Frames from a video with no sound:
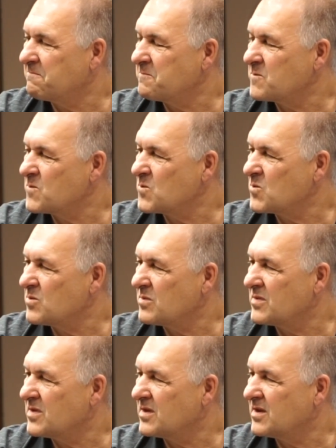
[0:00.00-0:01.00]

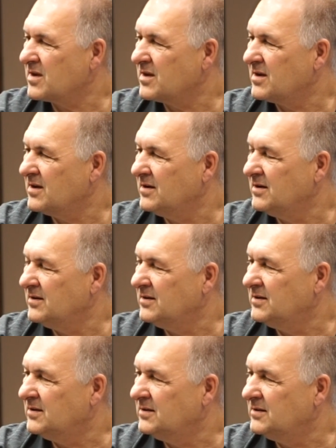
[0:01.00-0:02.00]

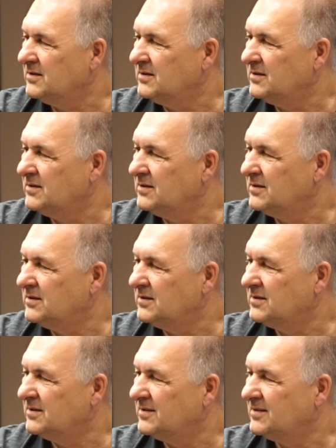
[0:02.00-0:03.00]

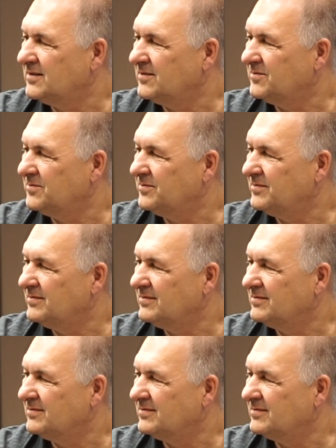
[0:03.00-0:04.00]

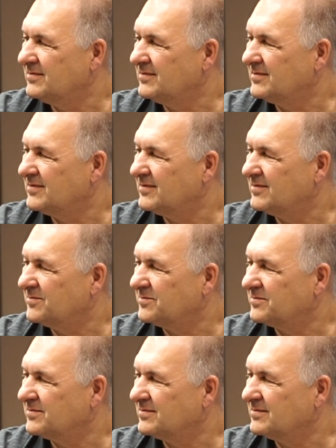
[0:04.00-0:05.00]

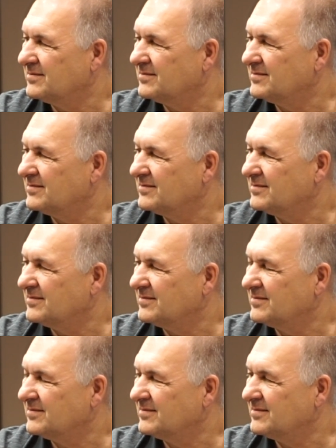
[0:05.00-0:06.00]

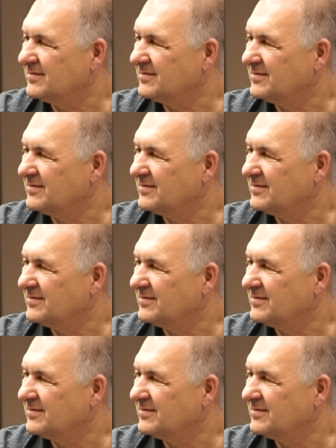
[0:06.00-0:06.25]
(not speaking)